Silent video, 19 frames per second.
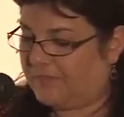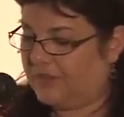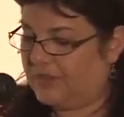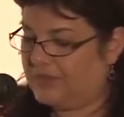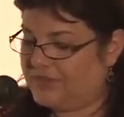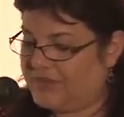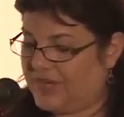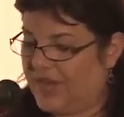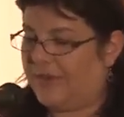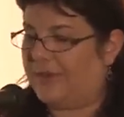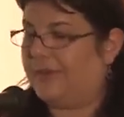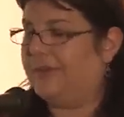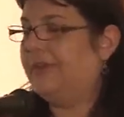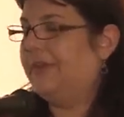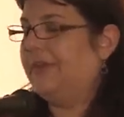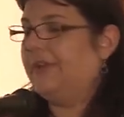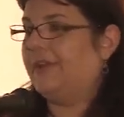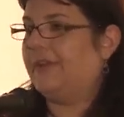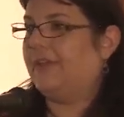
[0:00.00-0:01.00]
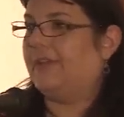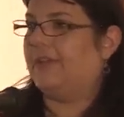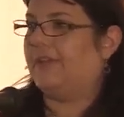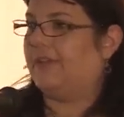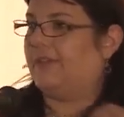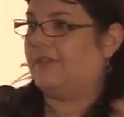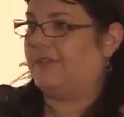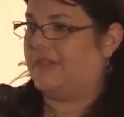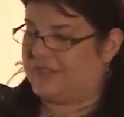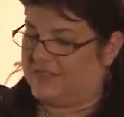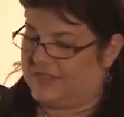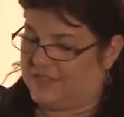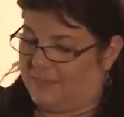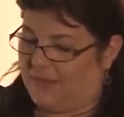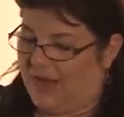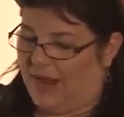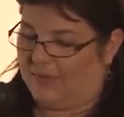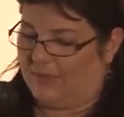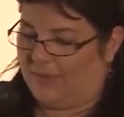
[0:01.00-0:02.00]
So, this is the
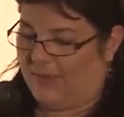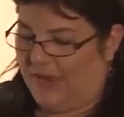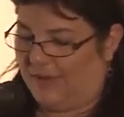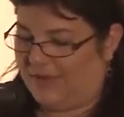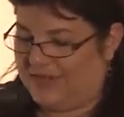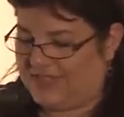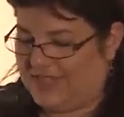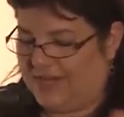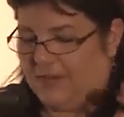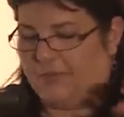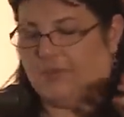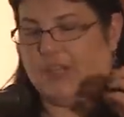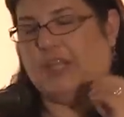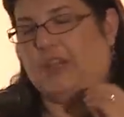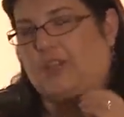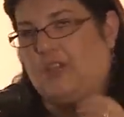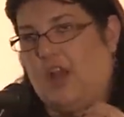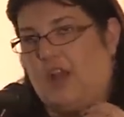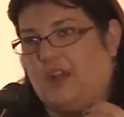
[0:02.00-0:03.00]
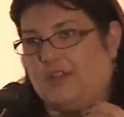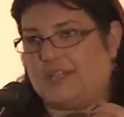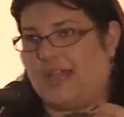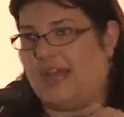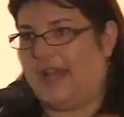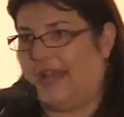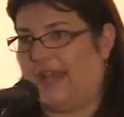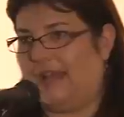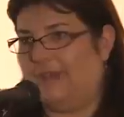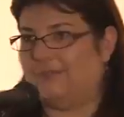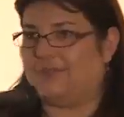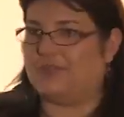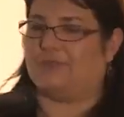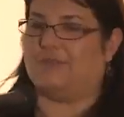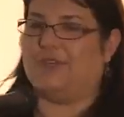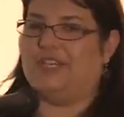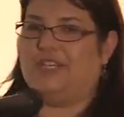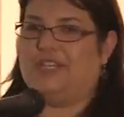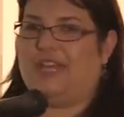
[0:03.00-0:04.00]
problem. I always take a really long time to
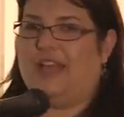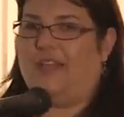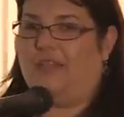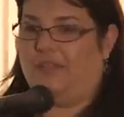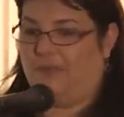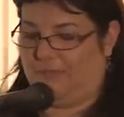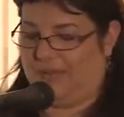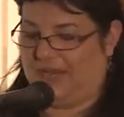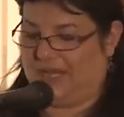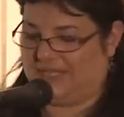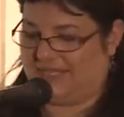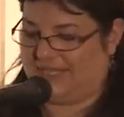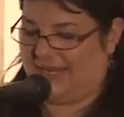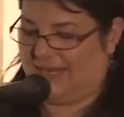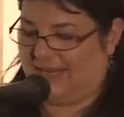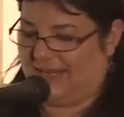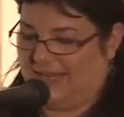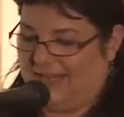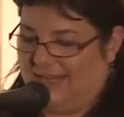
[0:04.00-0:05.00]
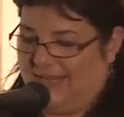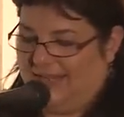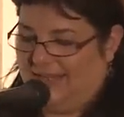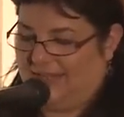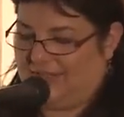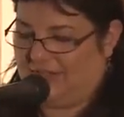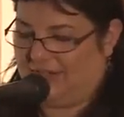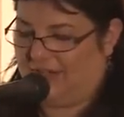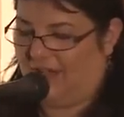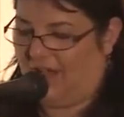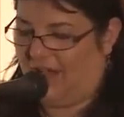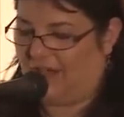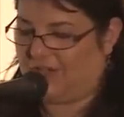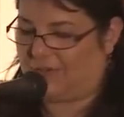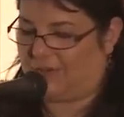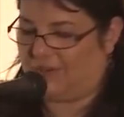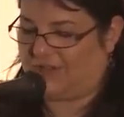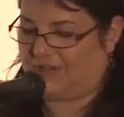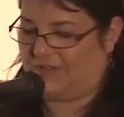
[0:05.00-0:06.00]
retell the basic
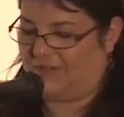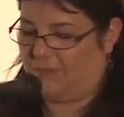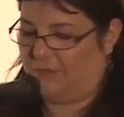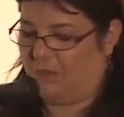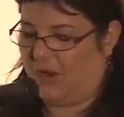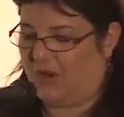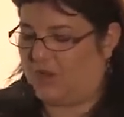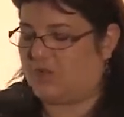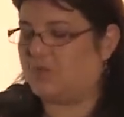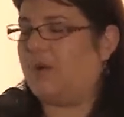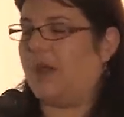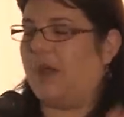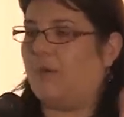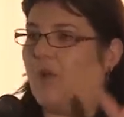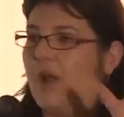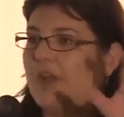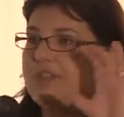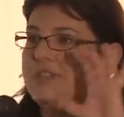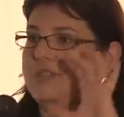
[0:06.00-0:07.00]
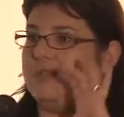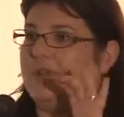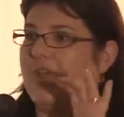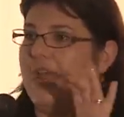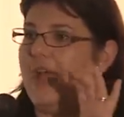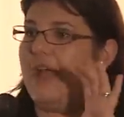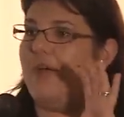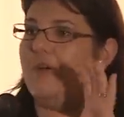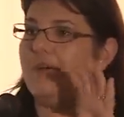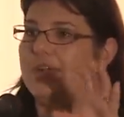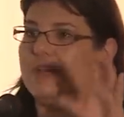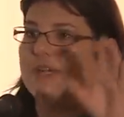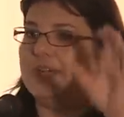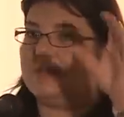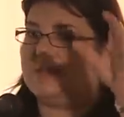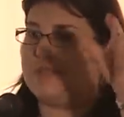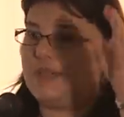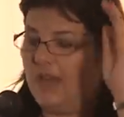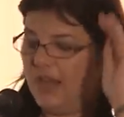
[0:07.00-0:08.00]
contours of the march. What I want to do now
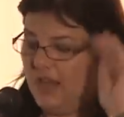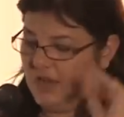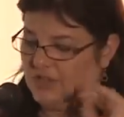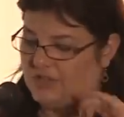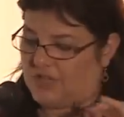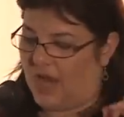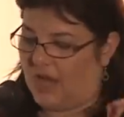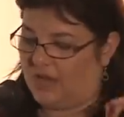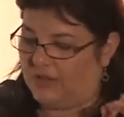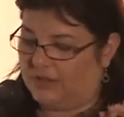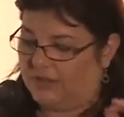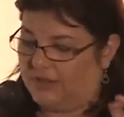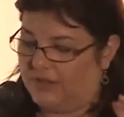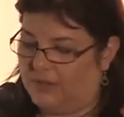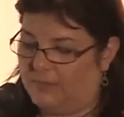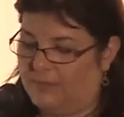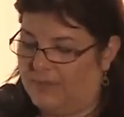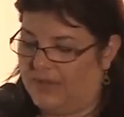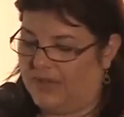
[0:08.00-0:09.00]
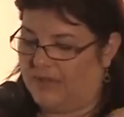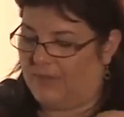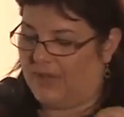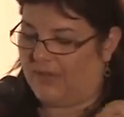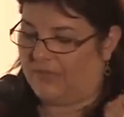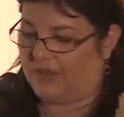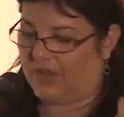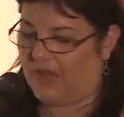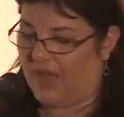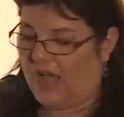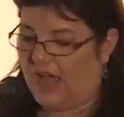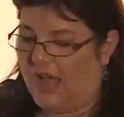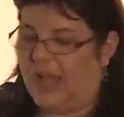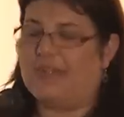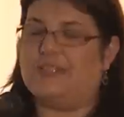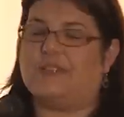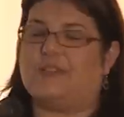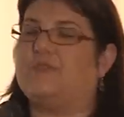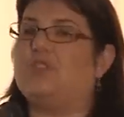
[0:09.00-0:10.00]
is talk a little bit about the
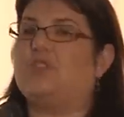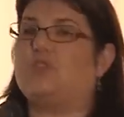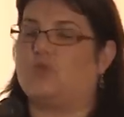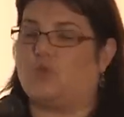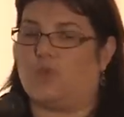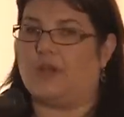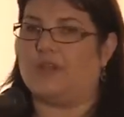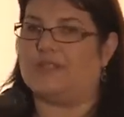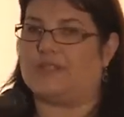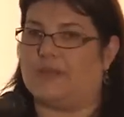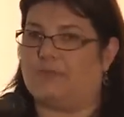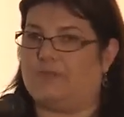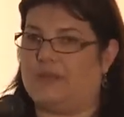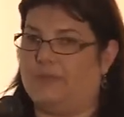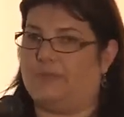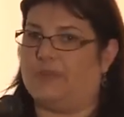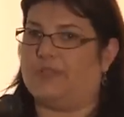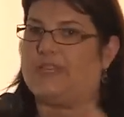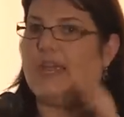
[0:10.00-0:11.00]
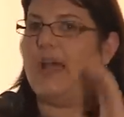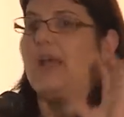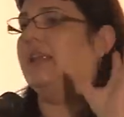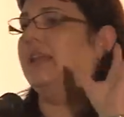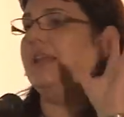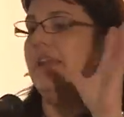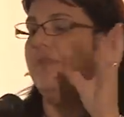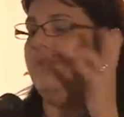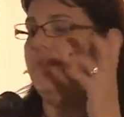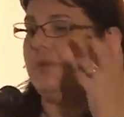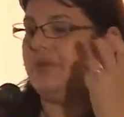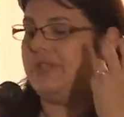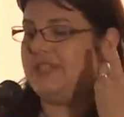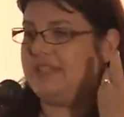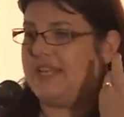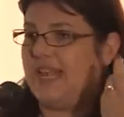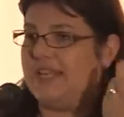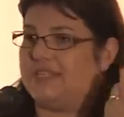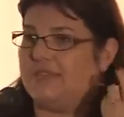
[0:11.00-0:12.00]
kinds of stories that people tell and give you a
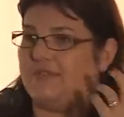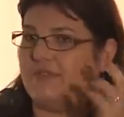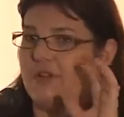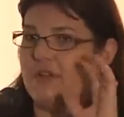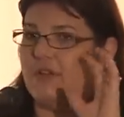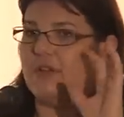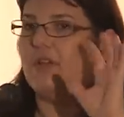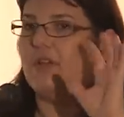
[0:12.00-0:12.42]
sense of the,